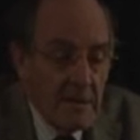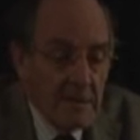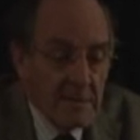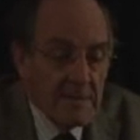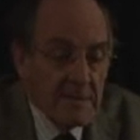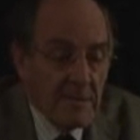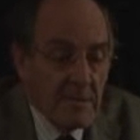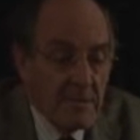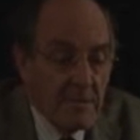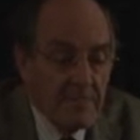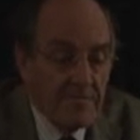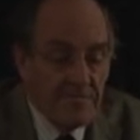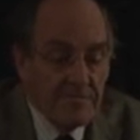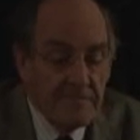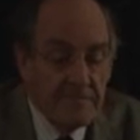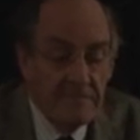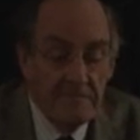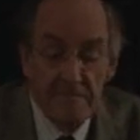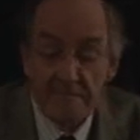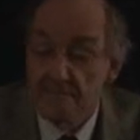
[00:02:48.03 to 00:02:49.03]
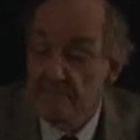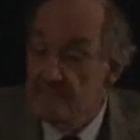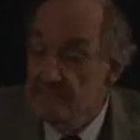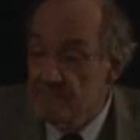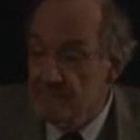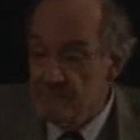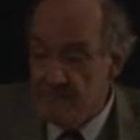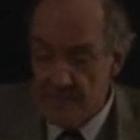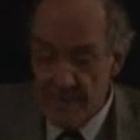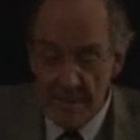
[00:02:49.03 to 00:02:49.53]
So
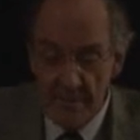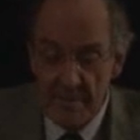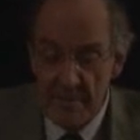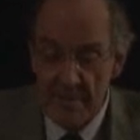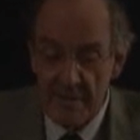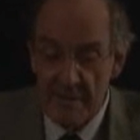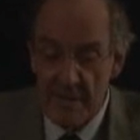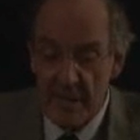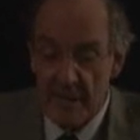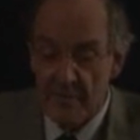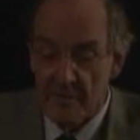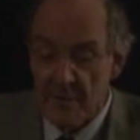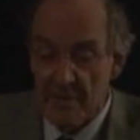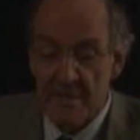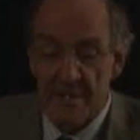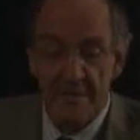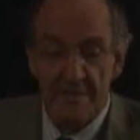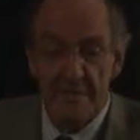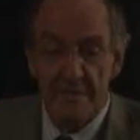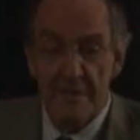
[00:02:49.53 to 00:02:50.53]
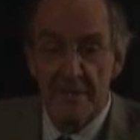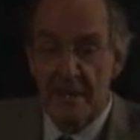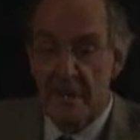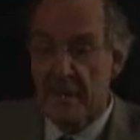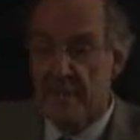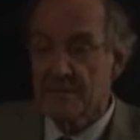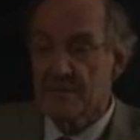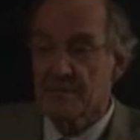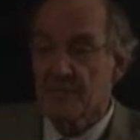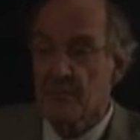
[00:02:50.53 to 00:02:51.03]
maybe I will leave the
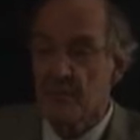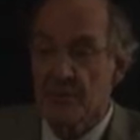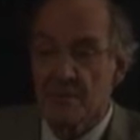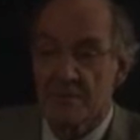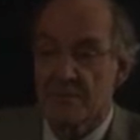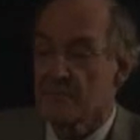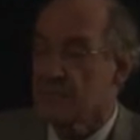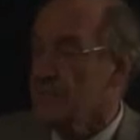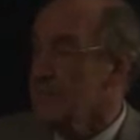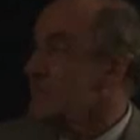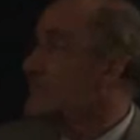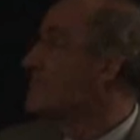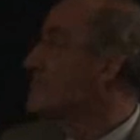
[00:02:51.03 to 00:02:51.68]
last word to